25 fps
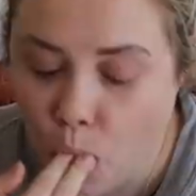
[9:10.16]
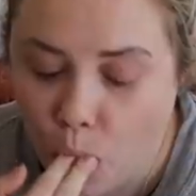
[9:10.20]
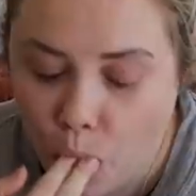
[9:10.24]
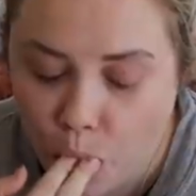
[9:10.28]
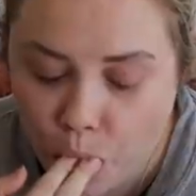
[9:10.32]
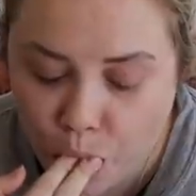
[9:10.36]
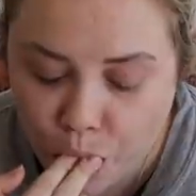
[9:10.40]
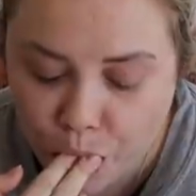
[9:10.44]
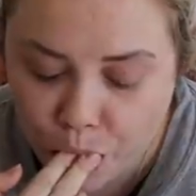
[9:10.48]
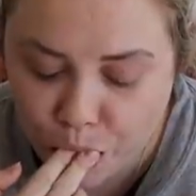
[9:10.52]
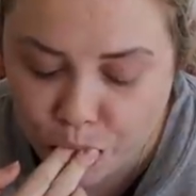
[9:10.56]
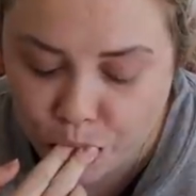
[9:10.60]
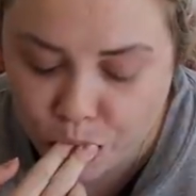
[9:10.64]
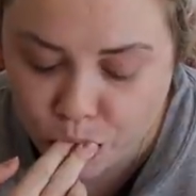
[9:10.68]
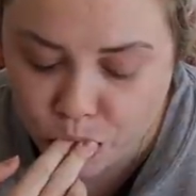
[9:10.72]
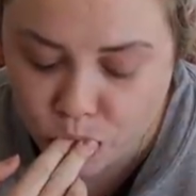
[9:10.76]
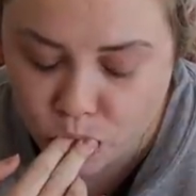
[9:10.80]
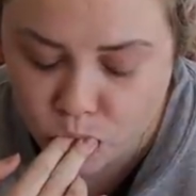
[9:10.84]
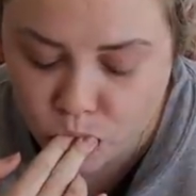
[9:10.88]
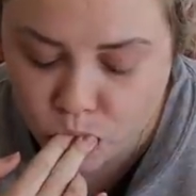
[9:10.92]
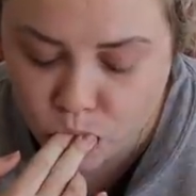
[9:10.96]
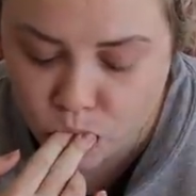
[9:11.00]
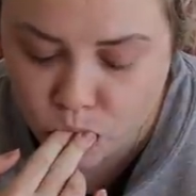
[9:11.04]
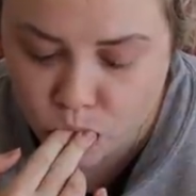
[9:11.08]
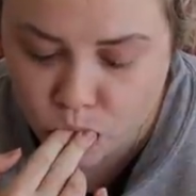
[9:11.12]
were
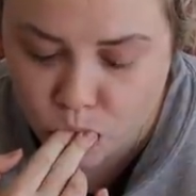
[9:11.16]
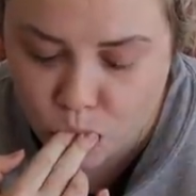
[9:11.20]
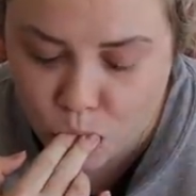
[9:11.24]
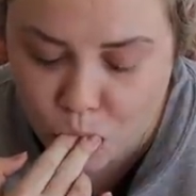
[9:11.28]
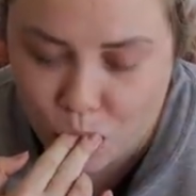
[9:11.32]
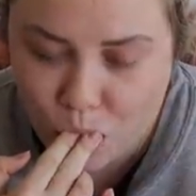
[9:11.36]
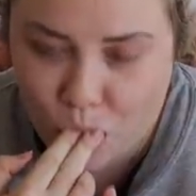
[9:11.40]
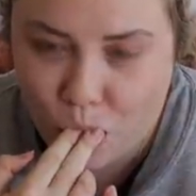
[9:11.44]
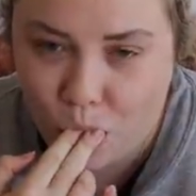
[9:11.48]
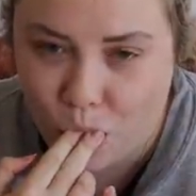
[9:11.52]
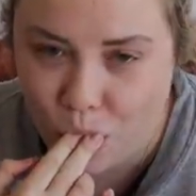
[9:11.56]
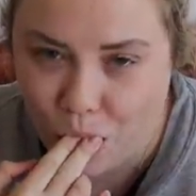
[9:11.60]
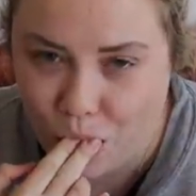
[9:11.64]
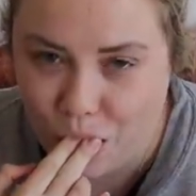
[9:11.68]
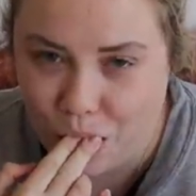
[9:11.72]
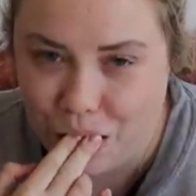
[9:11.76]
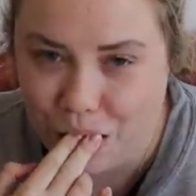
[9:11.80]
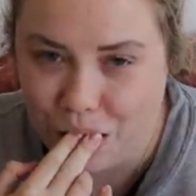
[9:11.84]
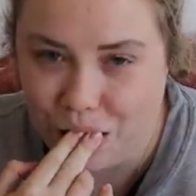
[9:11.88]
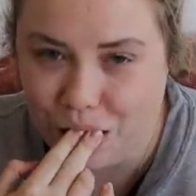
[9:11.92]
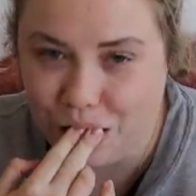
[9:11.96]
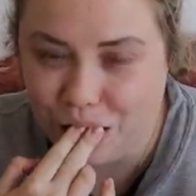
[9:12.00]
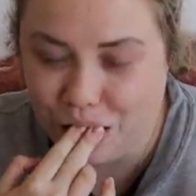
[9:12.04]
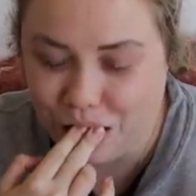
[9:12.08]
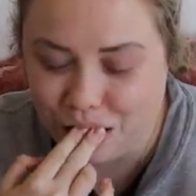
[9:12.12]
thinking
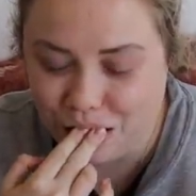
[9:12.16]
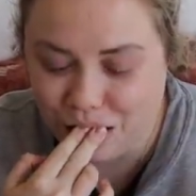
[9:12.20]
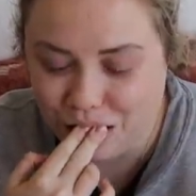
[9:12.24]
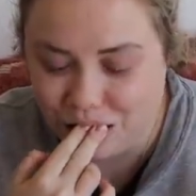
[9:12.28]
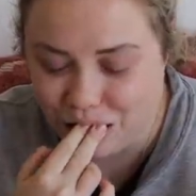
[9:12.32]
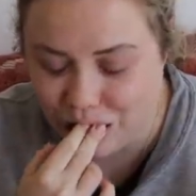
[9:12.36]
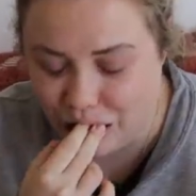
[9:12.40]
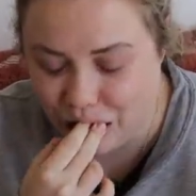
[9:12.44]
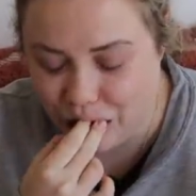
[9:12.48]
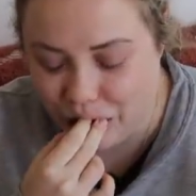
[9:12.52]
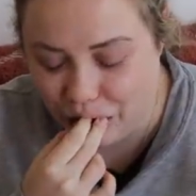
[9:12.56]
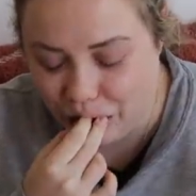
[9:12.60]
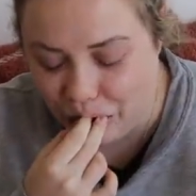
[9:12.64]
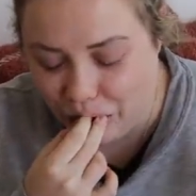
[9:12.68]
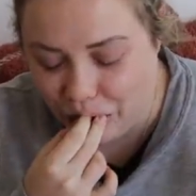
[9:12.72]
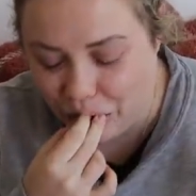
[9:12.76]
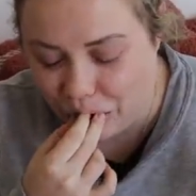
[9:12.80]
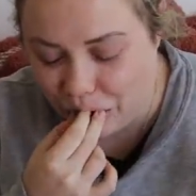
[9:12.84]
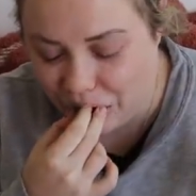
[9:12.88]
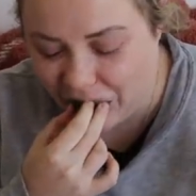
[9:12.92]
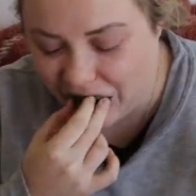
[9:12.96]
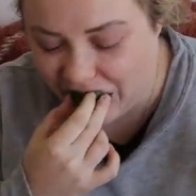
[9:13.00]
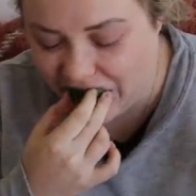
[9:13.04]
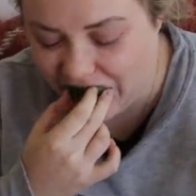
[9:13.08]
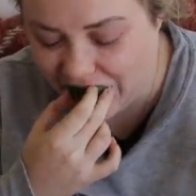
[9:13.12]
that I was going to be the
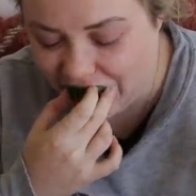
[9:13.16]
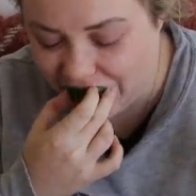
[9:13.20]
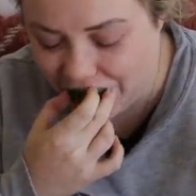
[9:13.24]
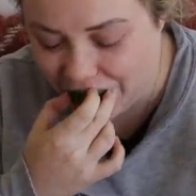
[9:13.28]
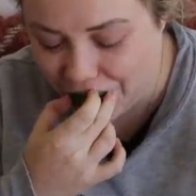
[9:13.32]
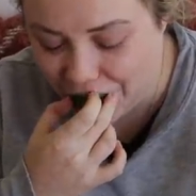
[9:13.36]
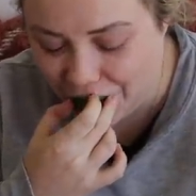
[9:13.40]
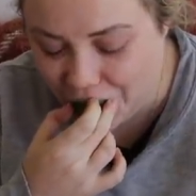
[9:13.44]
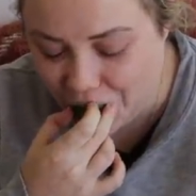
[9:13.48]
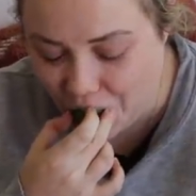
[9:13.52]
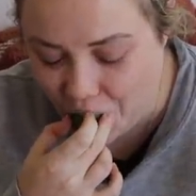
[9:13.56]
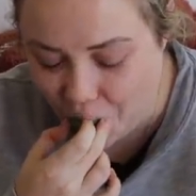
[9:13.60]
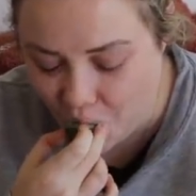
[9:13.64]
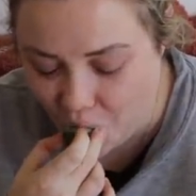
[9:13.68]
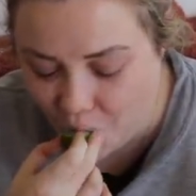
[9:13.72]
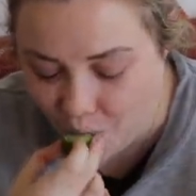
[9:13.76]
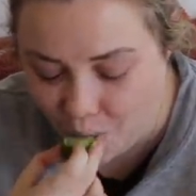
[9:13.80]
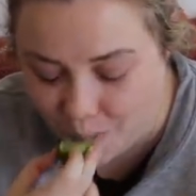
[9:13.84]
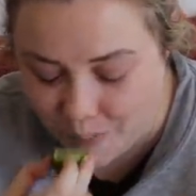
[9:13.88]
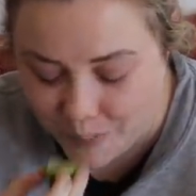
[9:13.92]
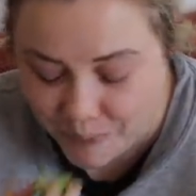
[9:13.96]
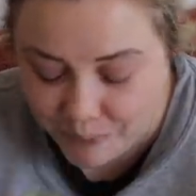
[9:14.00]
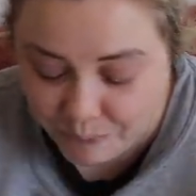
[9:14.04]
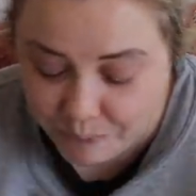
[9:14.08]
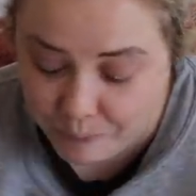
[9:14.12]
one
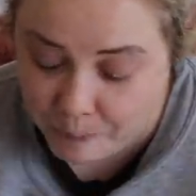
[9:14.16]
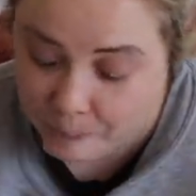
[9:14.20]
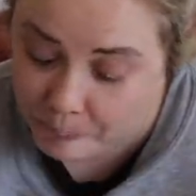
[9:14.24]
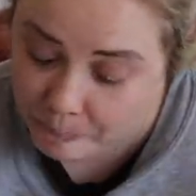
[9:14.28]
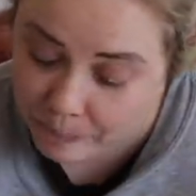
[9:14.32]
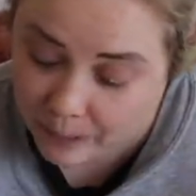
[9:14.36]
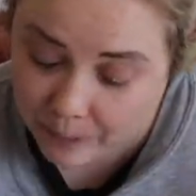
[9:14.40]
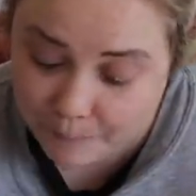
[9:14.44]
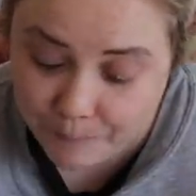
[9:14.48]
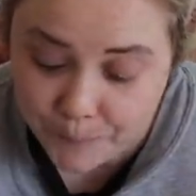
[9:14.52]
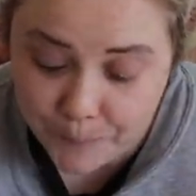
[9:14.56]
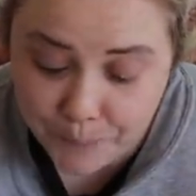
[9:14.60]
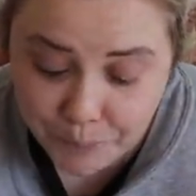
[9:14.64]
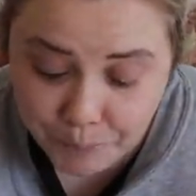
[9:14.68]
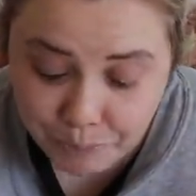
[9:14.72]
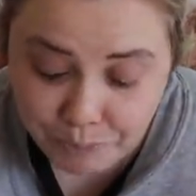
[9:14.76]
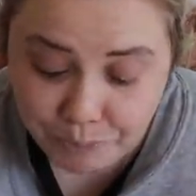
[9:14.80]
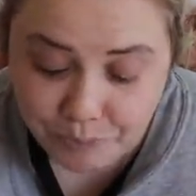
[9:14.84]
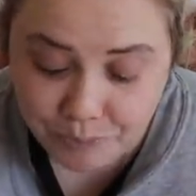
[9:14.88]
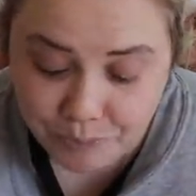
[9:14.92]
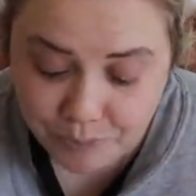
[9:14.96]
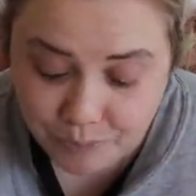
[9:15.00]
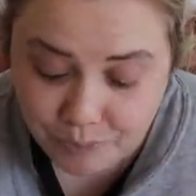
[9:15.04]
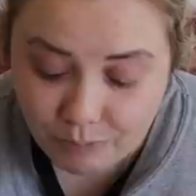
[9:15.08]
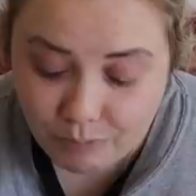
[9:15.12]
eating things I didn't
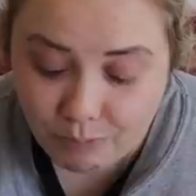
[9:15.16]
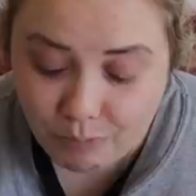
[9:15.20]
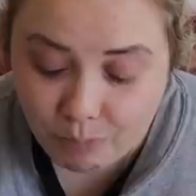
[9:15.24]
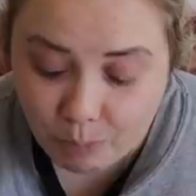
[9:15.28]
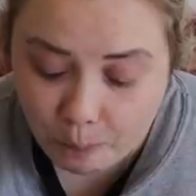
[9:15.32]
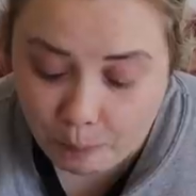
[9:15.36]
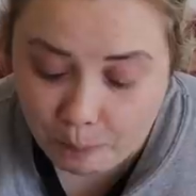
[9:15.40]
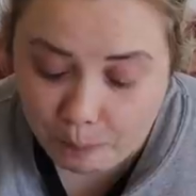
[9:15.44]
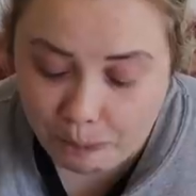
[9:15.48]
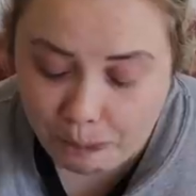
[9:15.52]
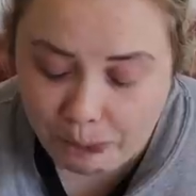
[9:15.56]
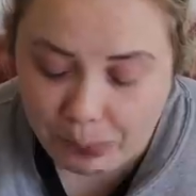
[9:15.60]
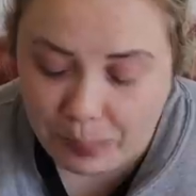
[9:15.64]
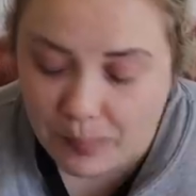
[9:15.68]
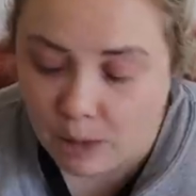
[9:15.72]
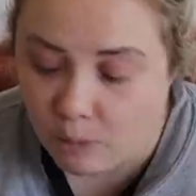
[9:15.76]
like today.